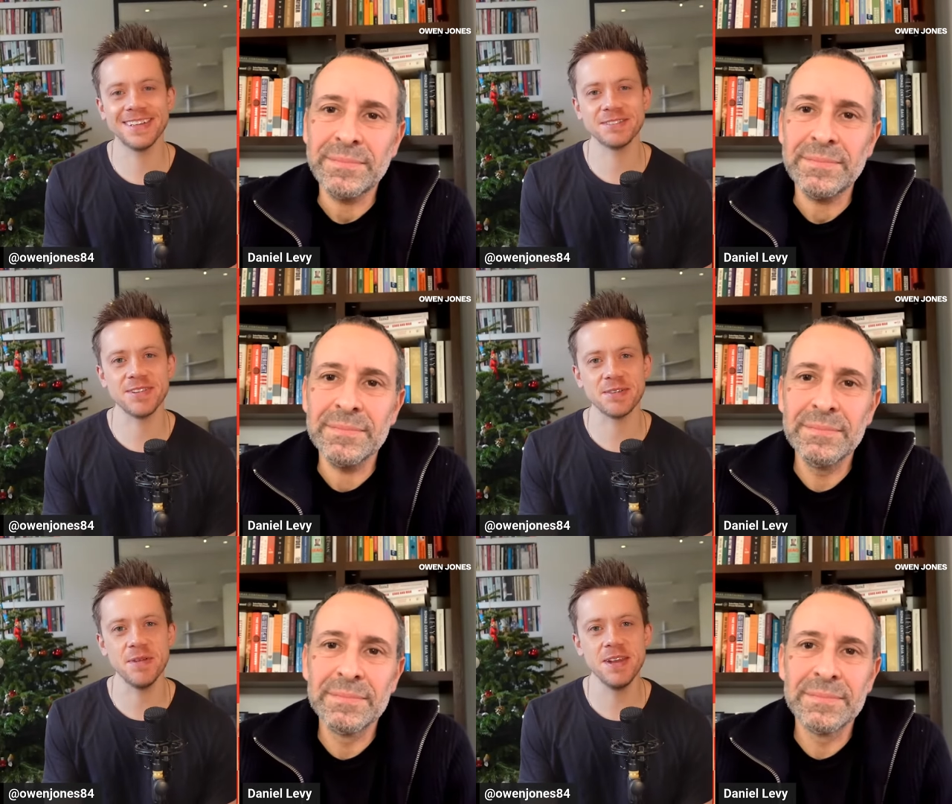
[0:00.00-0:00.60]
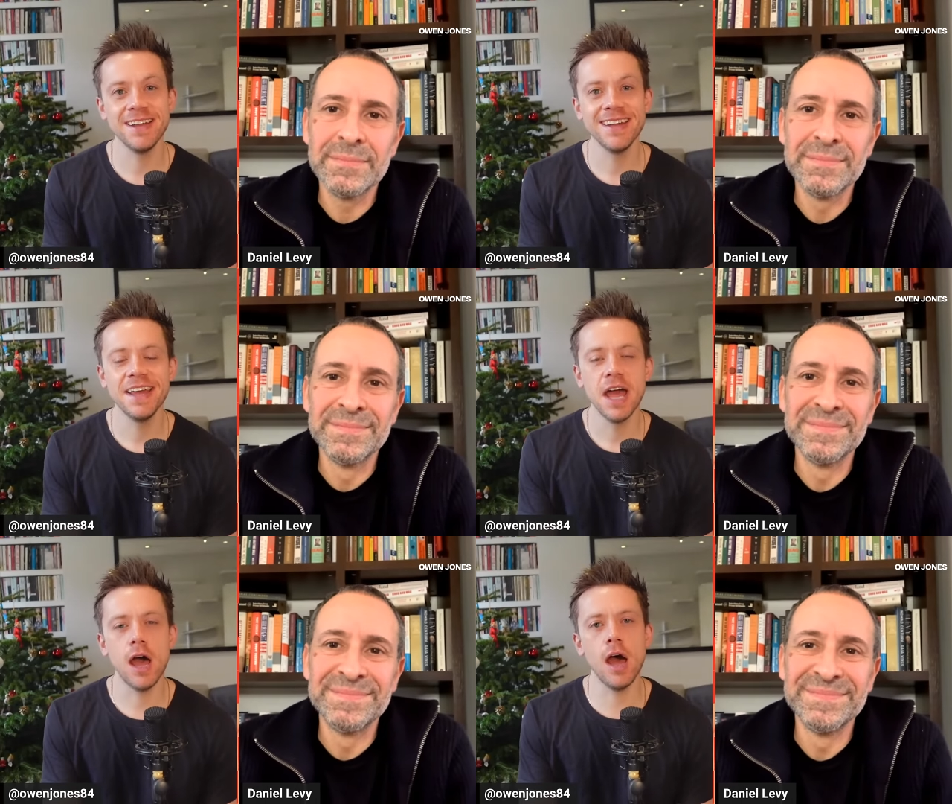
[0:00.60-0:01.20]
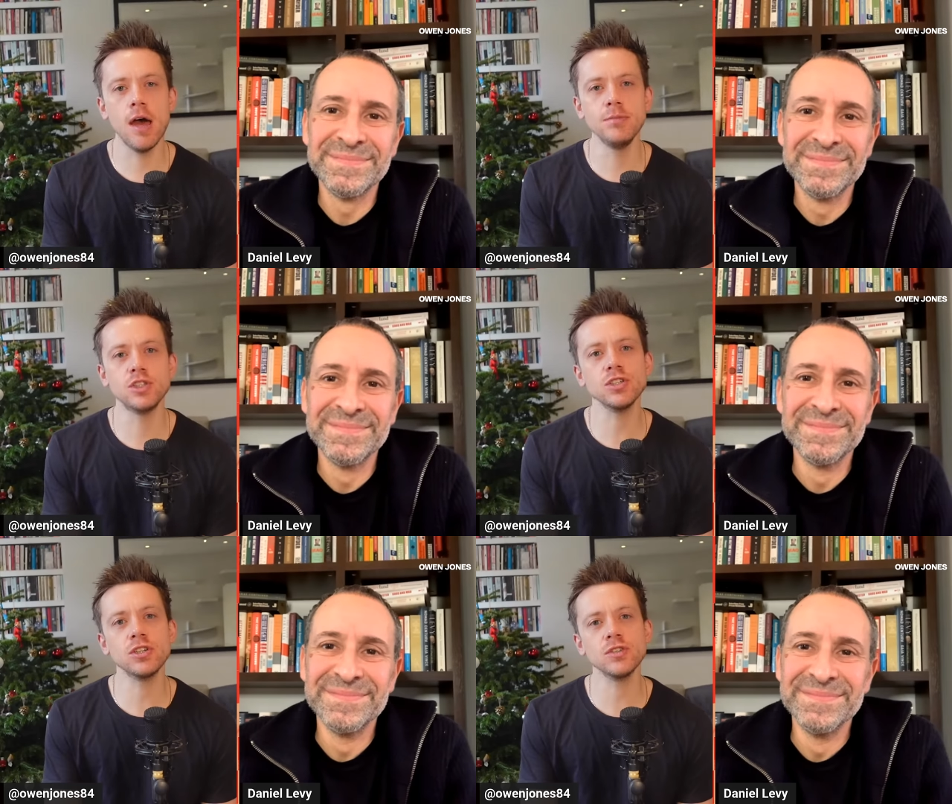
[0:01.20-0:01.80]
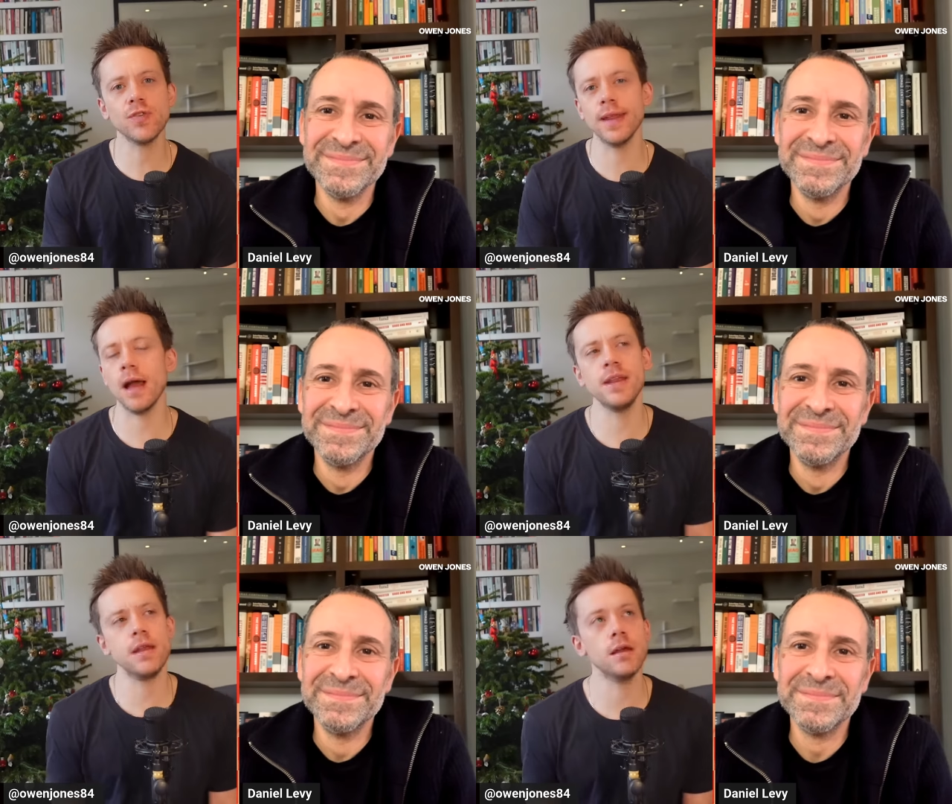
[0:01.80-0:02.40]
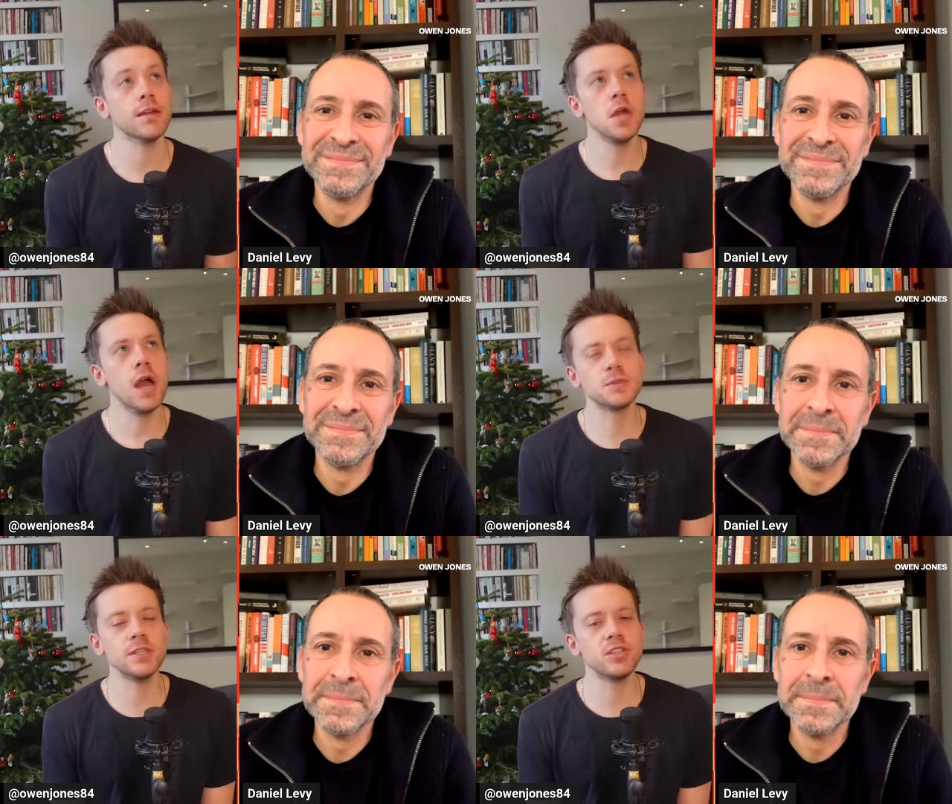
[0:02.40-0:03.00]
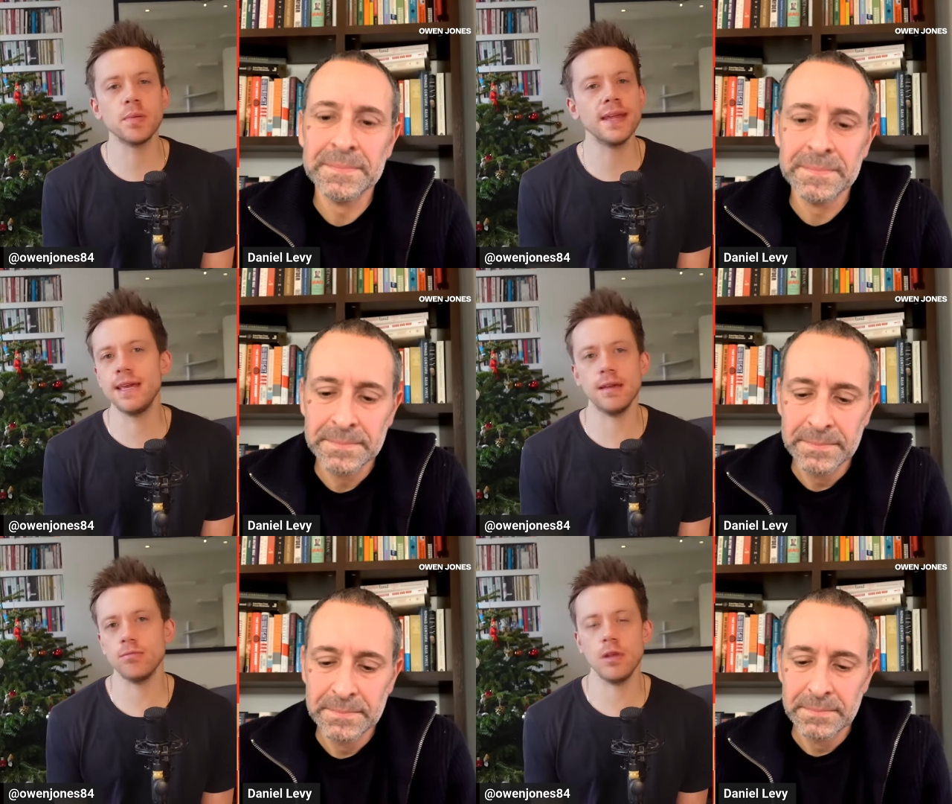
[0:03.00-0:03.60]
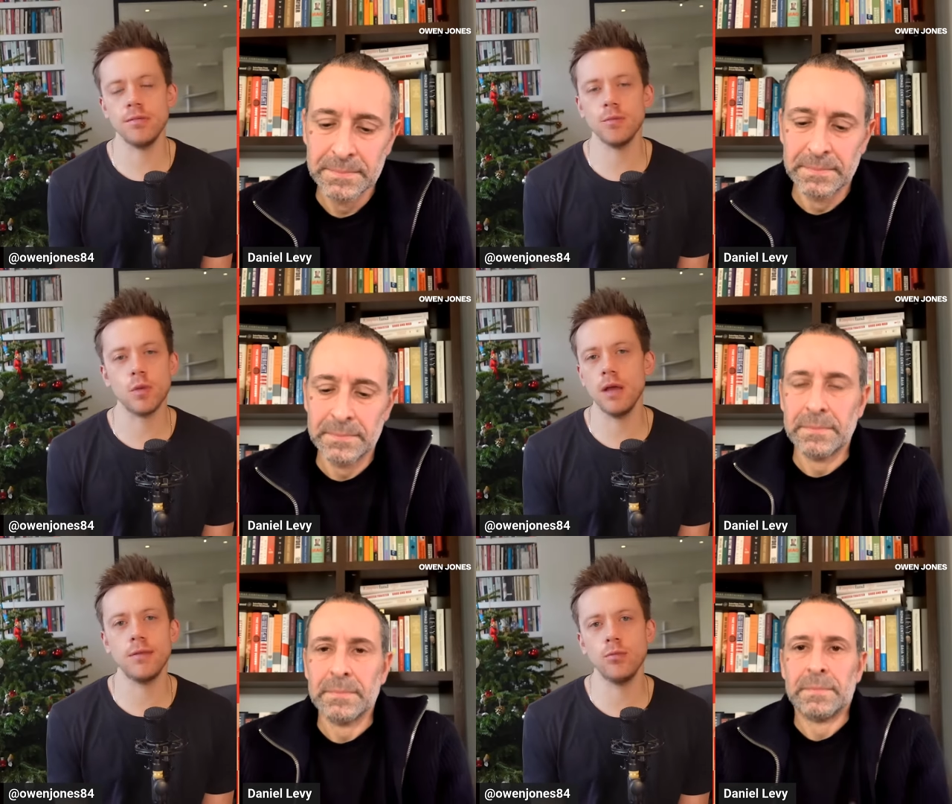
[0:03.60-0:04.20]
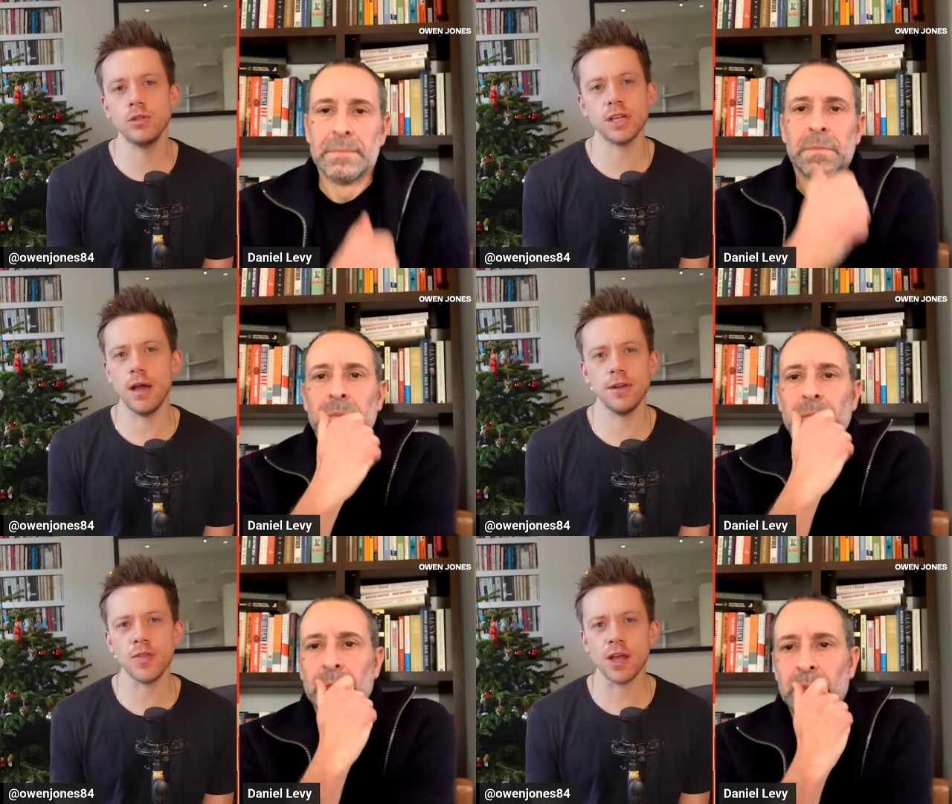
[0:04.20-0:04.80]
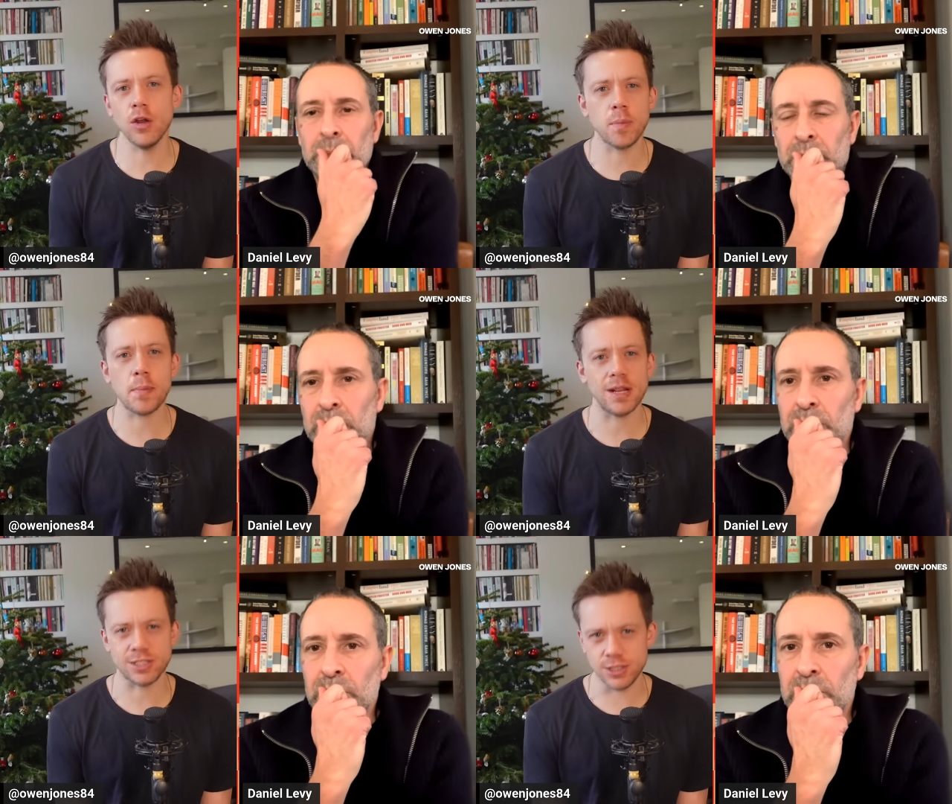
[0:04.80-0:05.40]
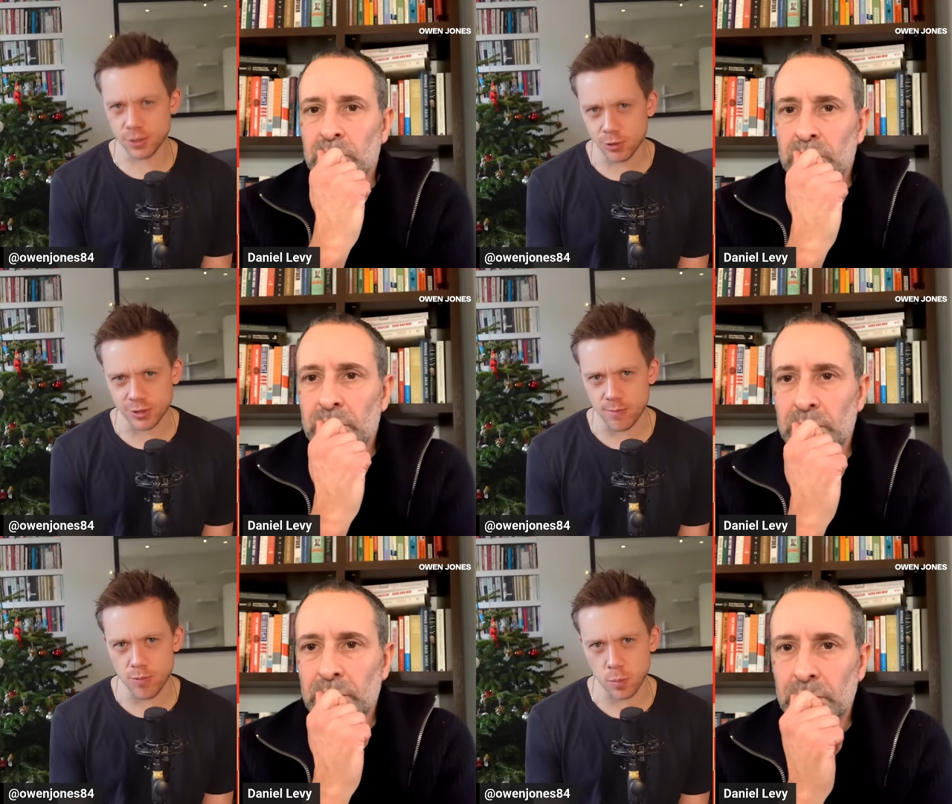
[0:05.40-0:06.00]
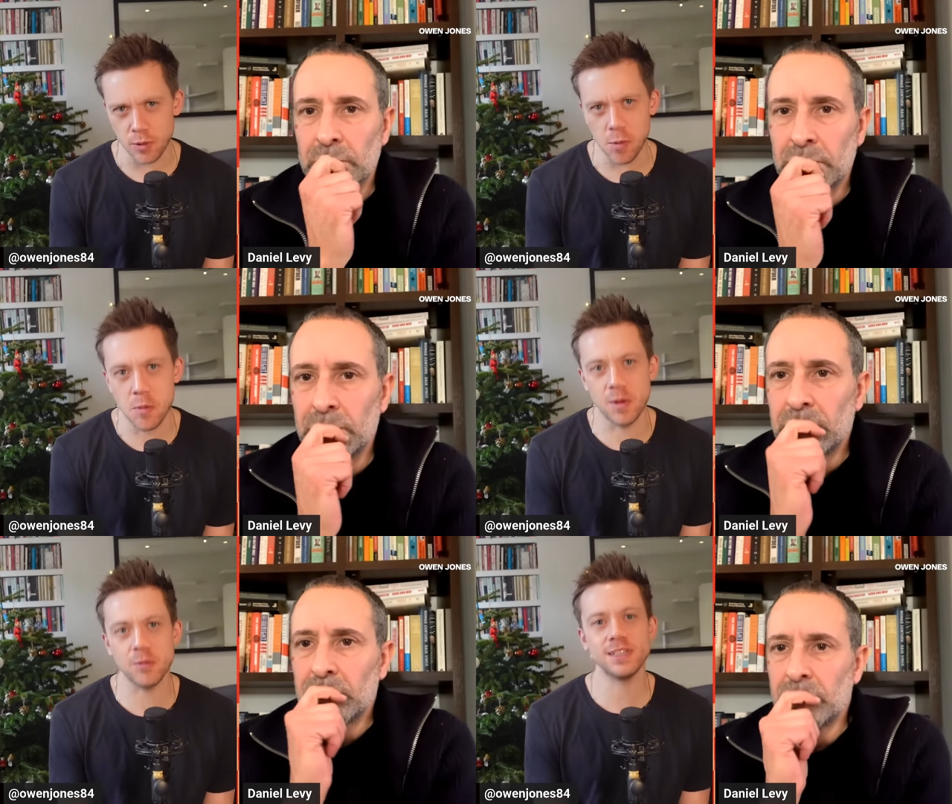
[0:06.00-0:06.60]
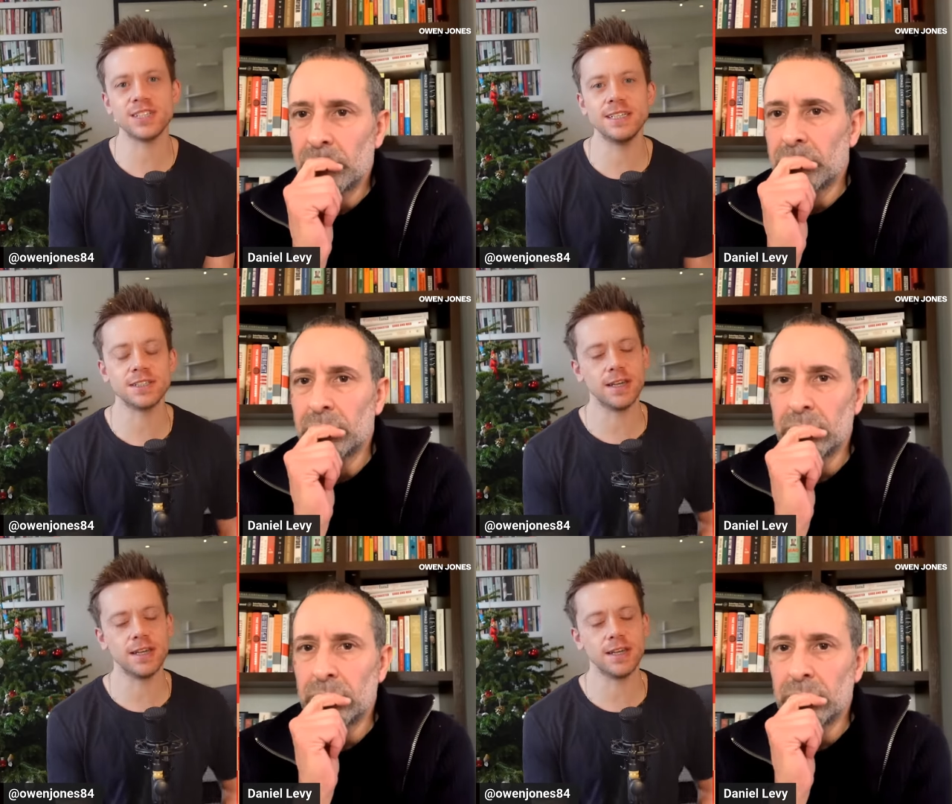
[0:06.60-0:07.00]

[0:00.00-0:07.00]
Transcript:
Speaker 1: that's Rickman. Um, just just finally, I mean, I suppose the bleak, which I, I don't think a lot of people are actually discussing properly at the moment, which is